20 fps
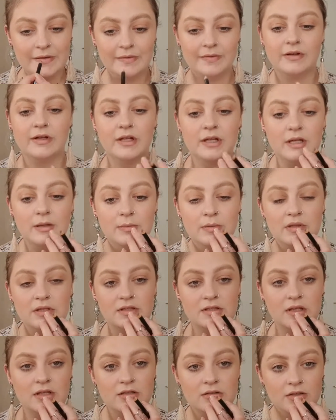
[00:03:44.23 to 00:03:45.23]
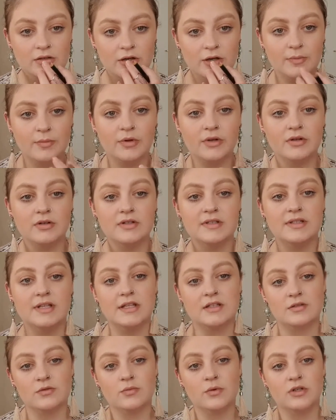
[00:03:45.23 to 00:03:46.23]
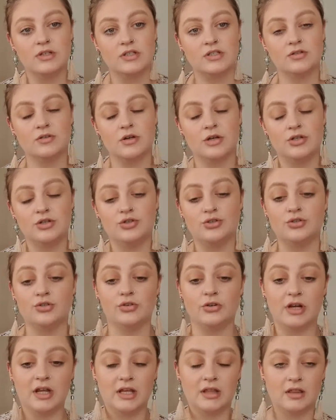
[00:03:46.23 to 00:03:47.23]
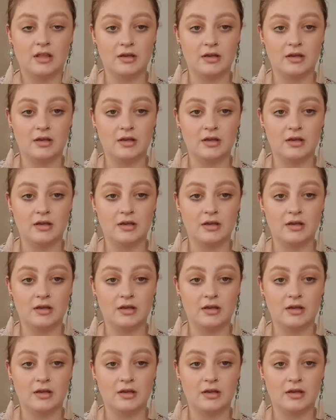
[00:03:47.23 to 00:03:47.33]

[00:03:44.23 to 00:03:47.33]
I'm going to keep the center open because that's what's going to create